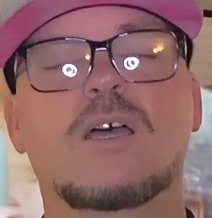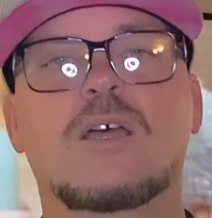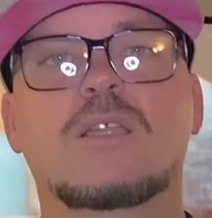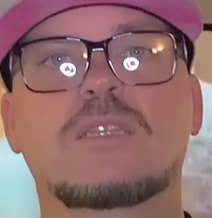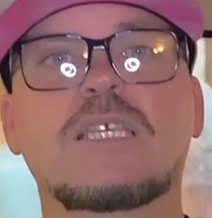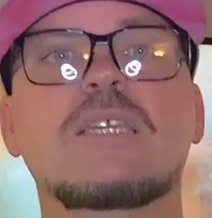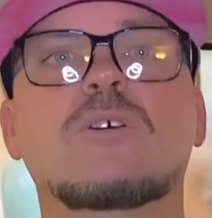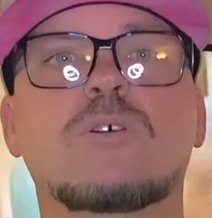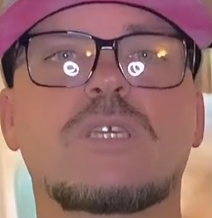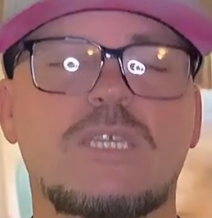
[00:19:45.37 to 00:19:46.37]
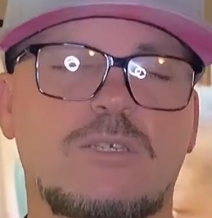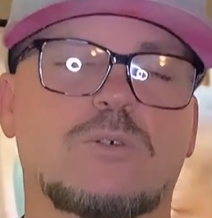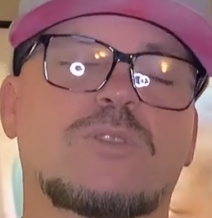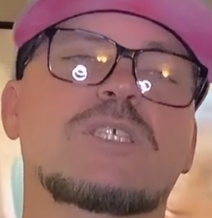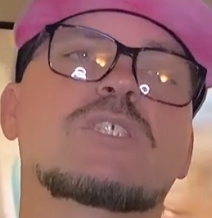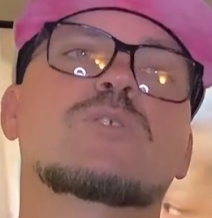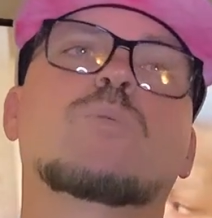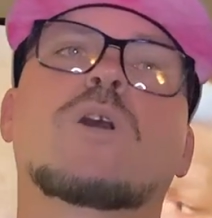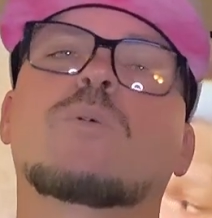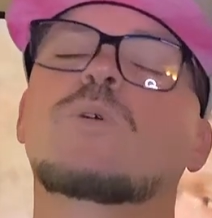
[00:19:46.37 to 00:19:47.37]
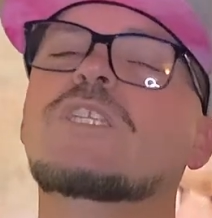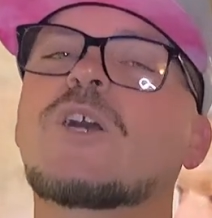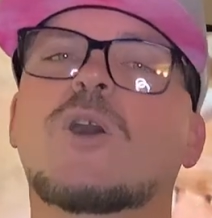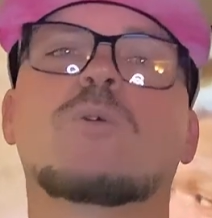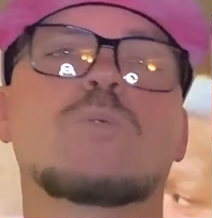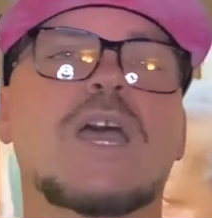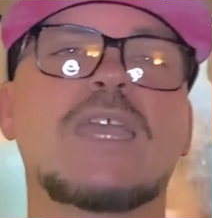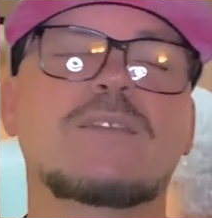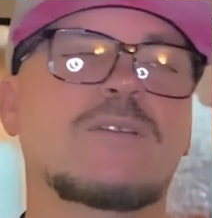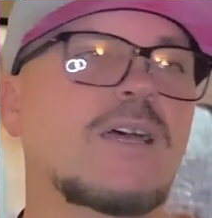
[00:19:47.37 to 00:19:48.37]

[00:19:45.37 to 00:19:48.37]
Legal Eagle. This is where we know, right?